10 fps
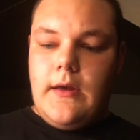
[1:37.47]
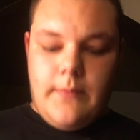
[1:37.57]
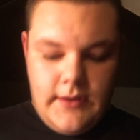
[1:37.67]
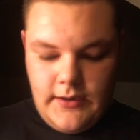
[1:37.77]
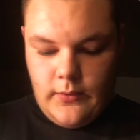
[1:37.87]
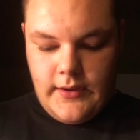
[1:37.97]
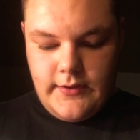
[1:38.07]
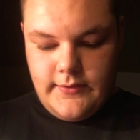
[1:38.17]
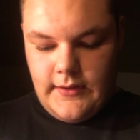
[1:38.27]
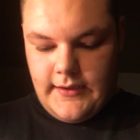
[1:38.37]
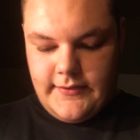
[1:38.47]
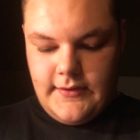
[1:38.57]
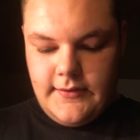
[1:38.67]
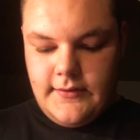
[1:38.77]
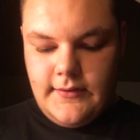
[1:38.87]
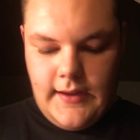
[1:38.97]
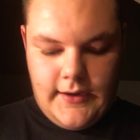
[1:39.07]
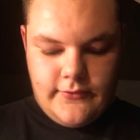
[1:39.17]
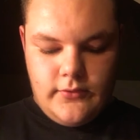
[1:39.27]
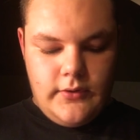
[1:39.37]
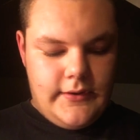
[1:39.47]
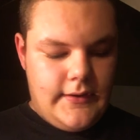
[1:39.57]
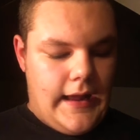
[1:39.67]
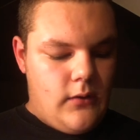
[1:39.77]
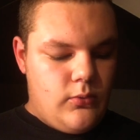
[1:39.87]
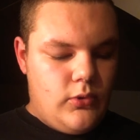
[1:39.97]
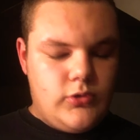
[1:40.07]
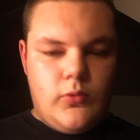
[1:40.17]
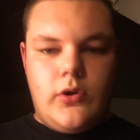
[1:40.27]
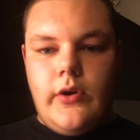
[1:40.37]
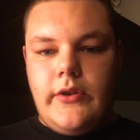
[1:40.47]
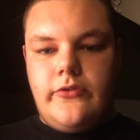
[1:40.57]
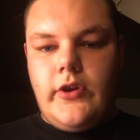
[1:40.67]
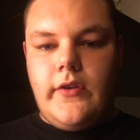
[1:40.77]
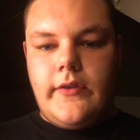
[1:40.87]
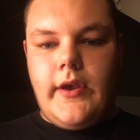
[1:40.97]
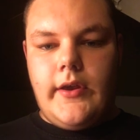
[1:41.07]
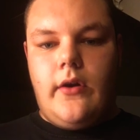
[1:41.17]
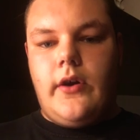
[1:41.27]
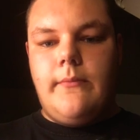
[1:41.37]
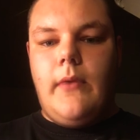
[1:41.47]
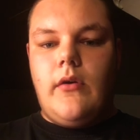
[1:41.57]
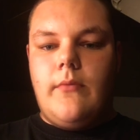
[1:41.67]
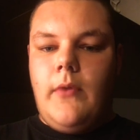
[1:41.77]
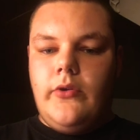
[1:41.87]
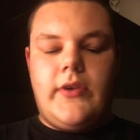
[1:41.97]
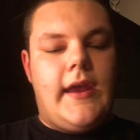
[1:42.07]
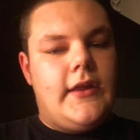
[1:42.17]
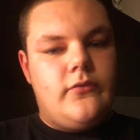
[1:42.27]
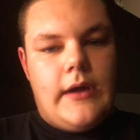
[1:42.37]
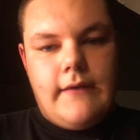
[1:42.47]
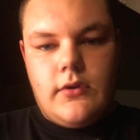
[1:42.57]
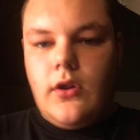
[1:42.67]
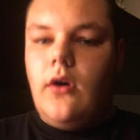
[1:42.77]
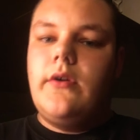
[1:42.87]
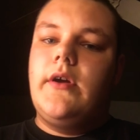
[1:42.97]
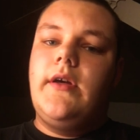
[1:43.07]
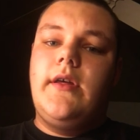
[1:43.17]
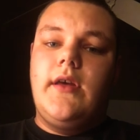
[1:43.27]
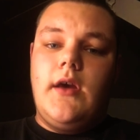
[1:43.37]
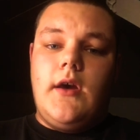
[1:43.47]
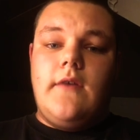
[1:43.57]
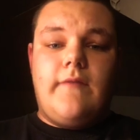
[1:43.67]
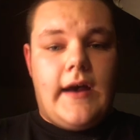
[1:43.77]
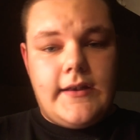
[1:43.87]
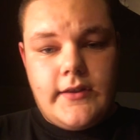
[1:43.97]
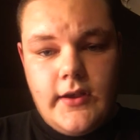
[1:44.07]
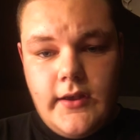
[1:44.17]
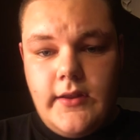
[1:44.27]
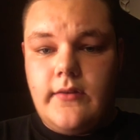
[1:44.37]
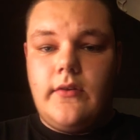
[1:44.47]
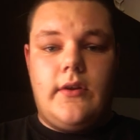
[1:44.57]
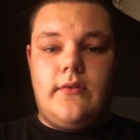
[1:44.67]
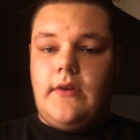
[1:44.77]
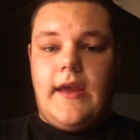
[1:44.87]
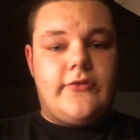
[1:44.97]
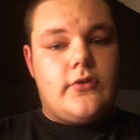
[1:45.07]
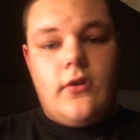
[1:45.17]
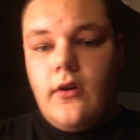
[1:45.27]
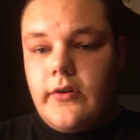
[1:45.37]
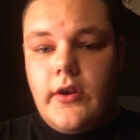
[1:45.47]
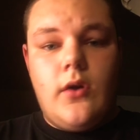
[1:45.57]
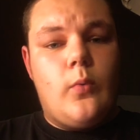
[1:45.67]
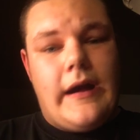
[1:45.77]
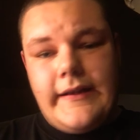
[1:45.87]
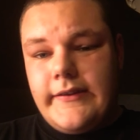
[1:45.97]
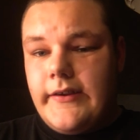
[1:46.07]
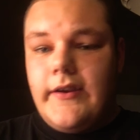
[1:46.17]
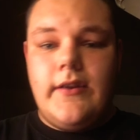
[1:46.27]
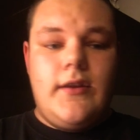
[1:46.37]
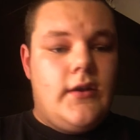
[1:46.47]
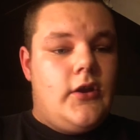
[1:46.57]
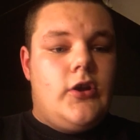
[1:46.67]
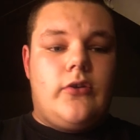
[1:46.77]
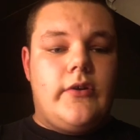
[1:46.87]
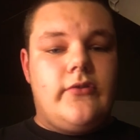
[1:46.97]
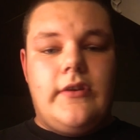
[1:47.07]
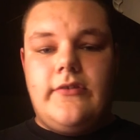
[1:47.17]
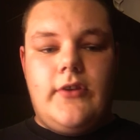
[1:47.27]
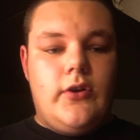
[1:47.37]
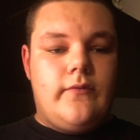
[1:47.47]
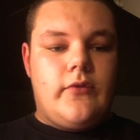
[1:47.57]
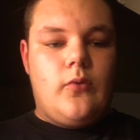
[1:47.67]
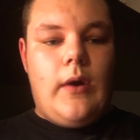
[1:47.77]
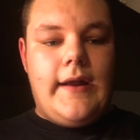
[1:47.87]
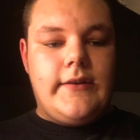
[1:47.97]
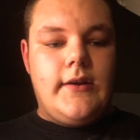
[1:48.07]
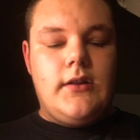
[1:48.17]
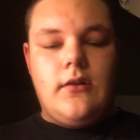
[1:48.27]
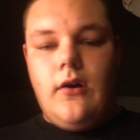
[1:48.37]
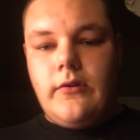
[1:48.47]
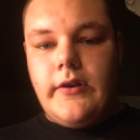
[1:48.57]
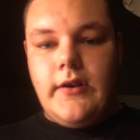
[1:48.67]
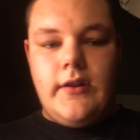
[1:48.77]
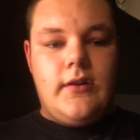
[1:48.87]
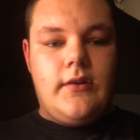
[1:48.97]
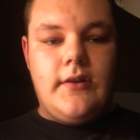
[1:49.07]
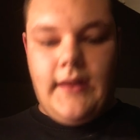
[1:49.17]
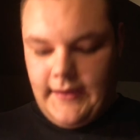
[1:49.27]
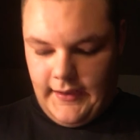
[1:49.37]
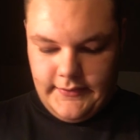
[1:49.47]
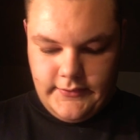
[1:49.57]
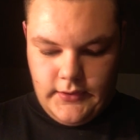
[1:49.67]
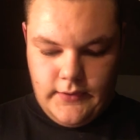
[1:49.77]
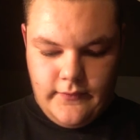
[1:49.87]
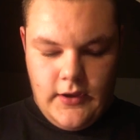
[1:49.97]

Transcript: But anyways, like I said, this is natural, and we'll go ahead and show you the cut on it. Most cans will have a long cut, fine cut, an extra long cut, wide cut. Grizzly is known for the wide cut, long cut, that kind of stuff.